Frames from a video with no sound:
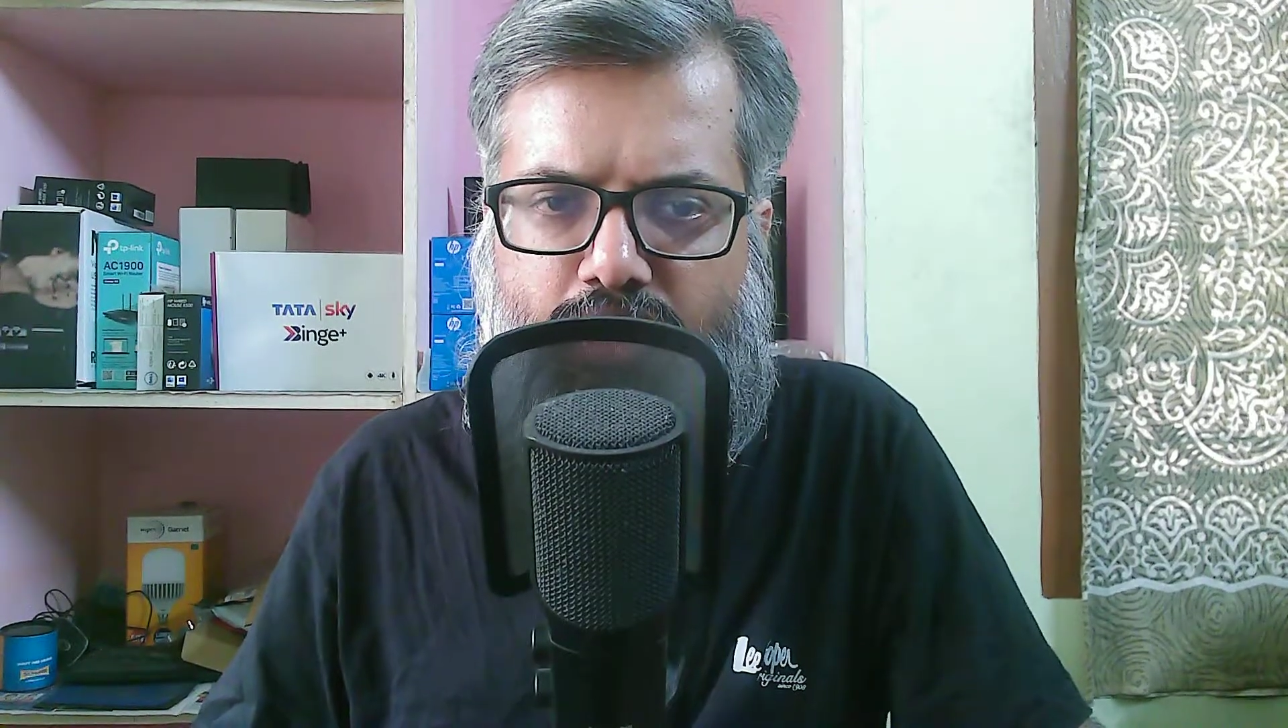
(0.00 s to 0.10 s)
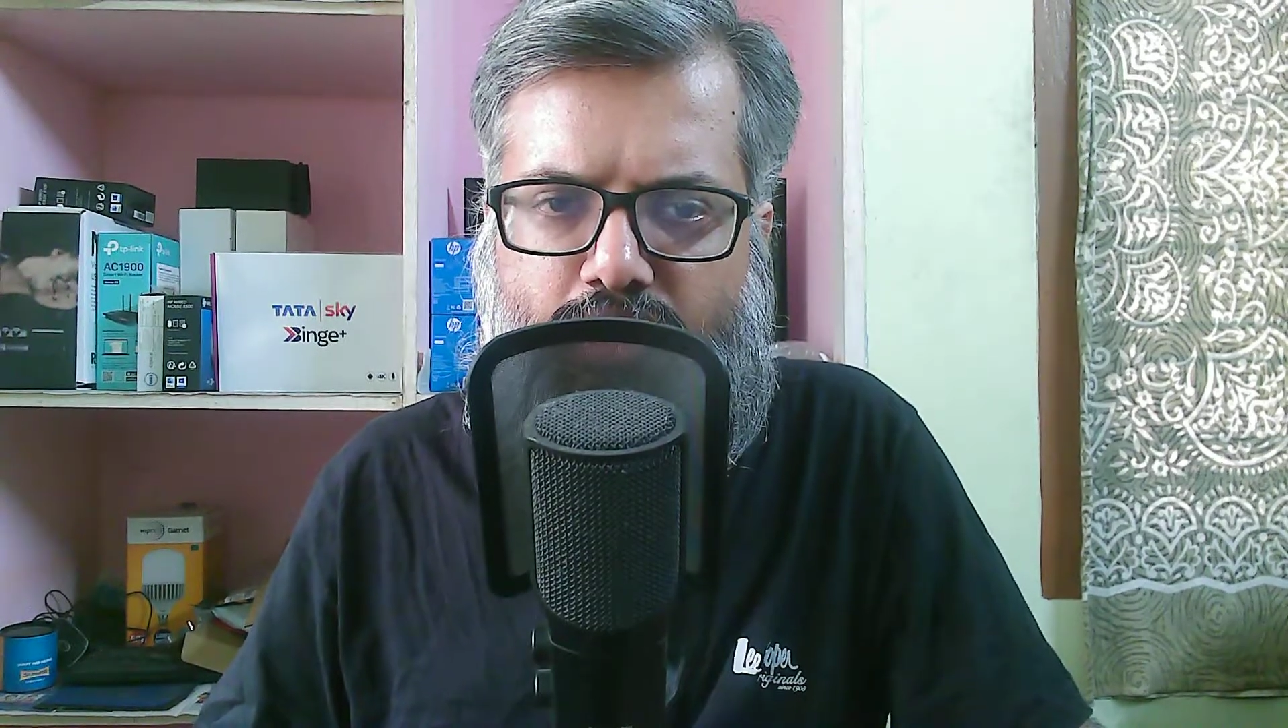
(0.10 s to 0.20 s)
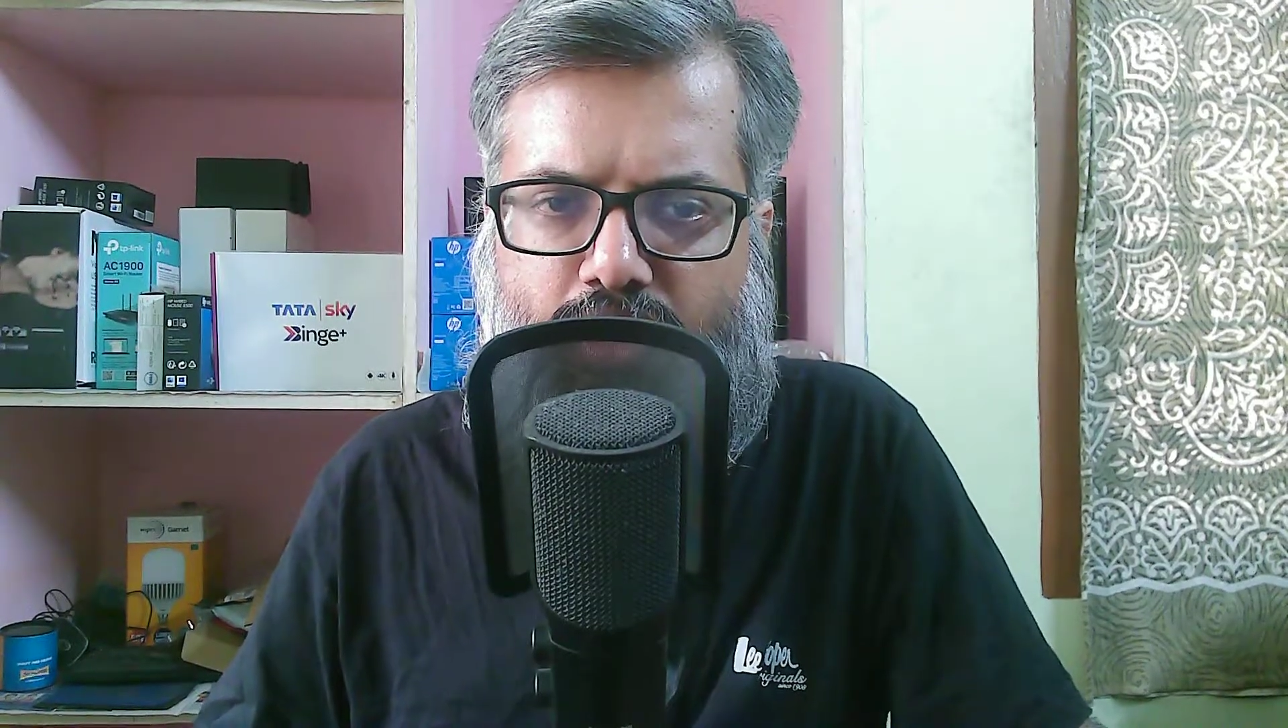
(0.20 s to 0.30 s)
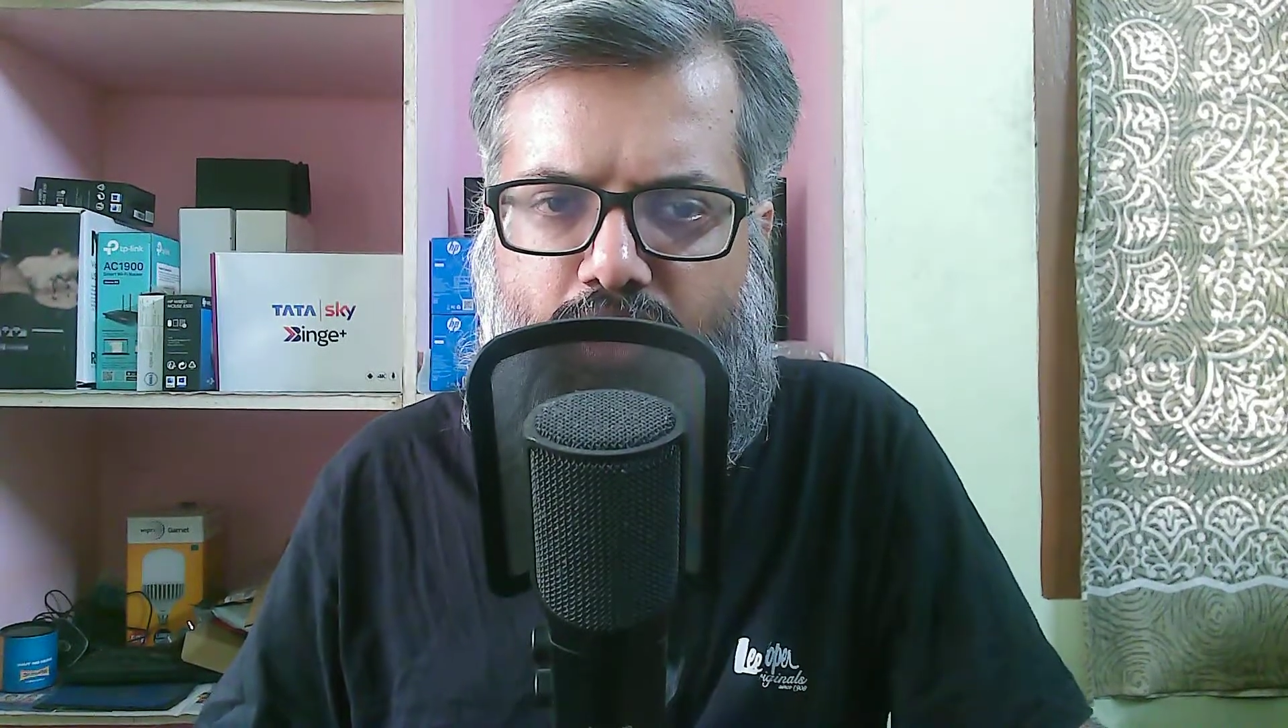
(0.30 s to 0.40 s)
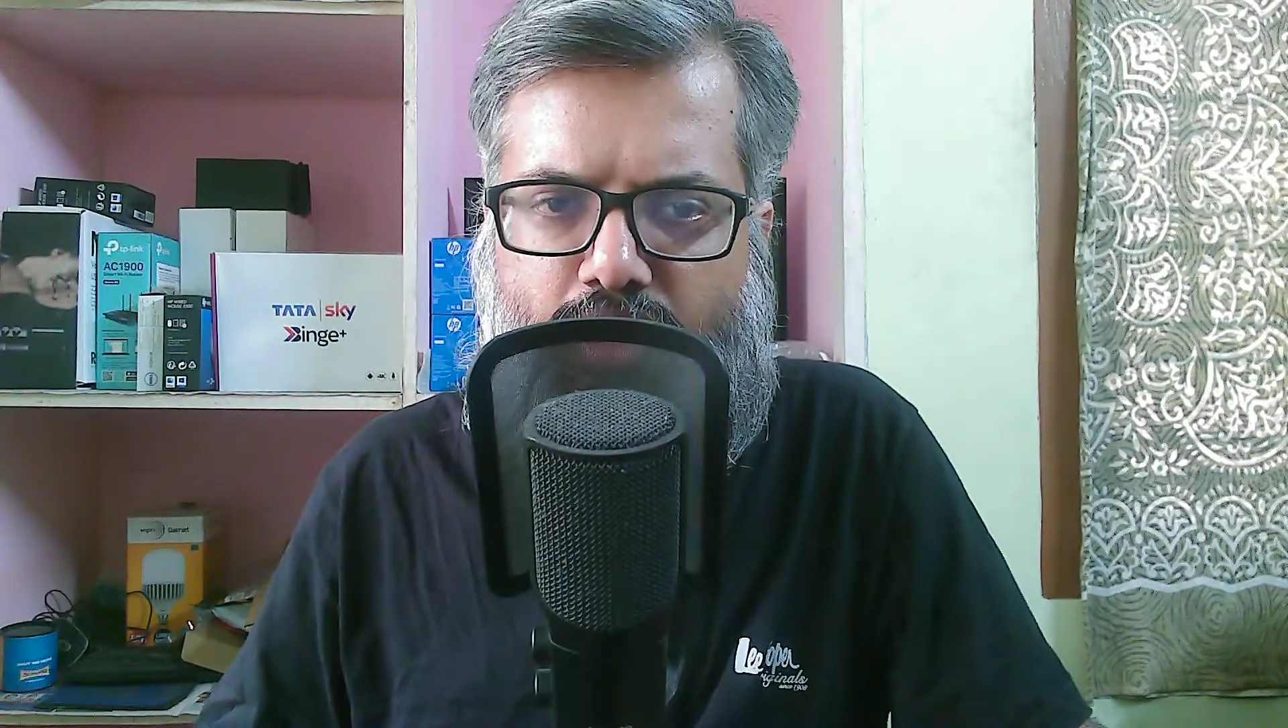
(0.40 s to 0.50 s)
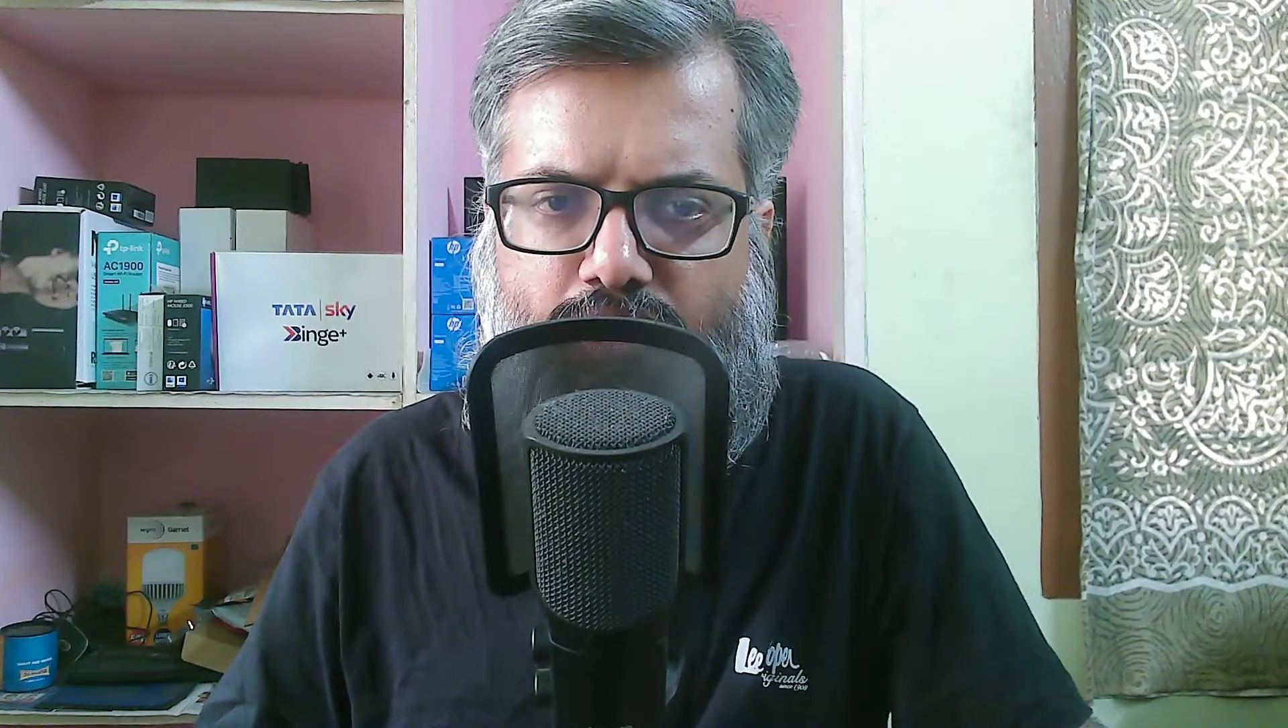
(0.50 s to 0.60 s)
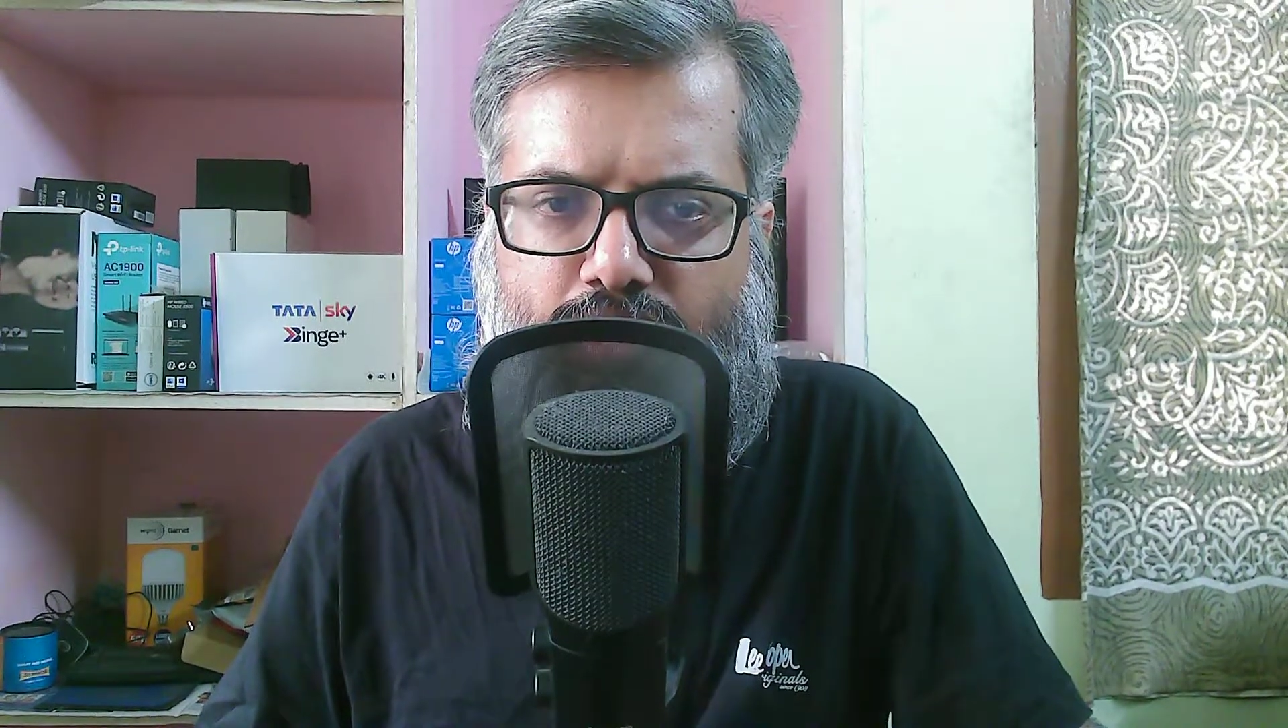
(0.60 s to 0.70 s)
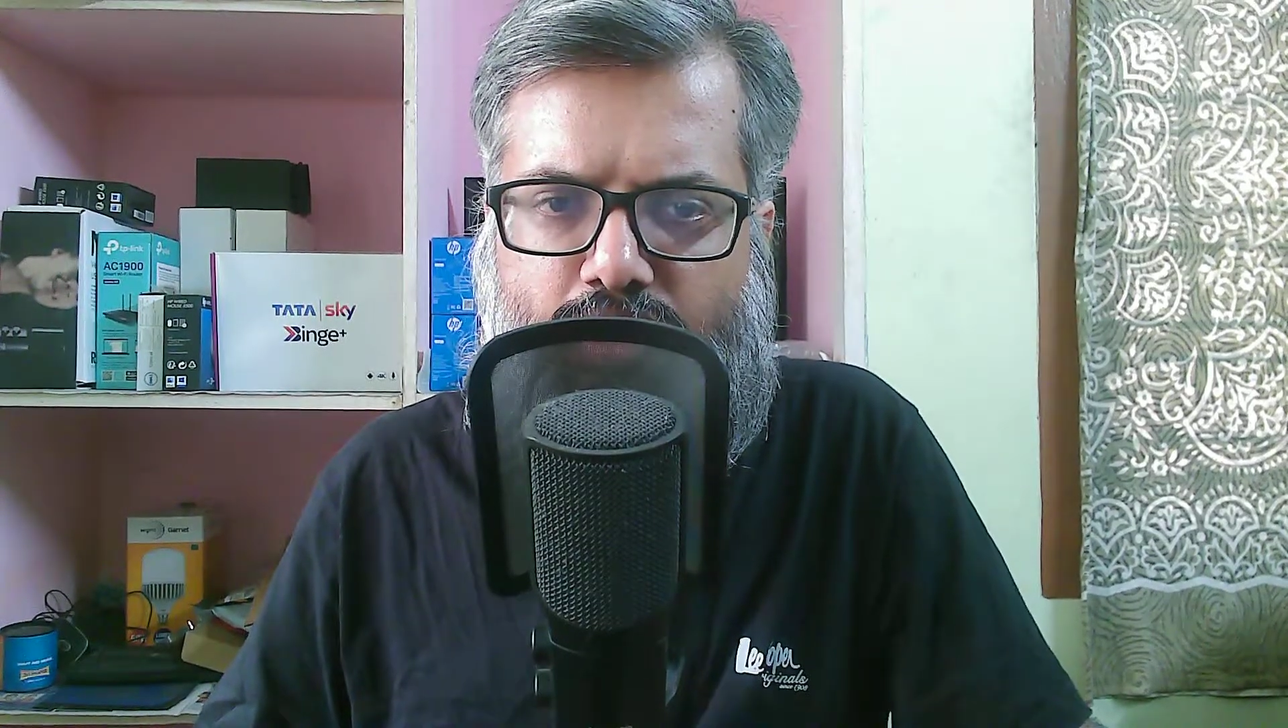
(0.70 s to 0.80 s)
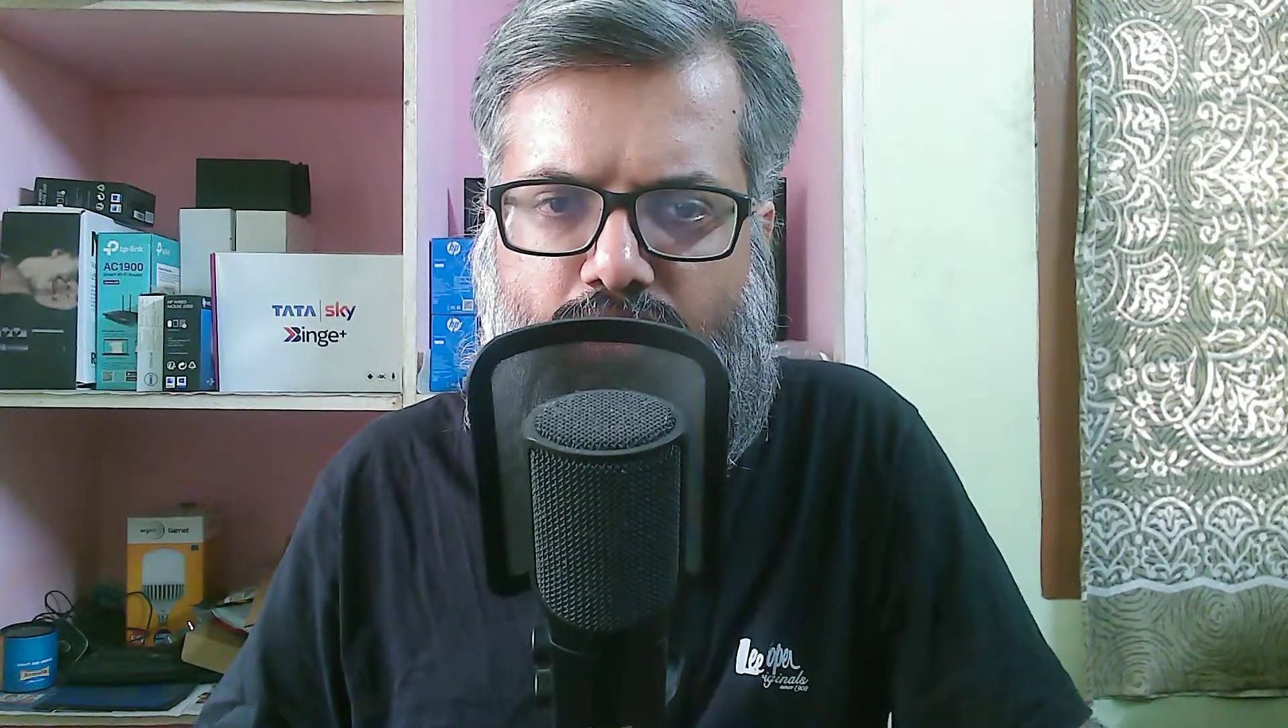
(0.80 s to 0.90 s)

and accuracy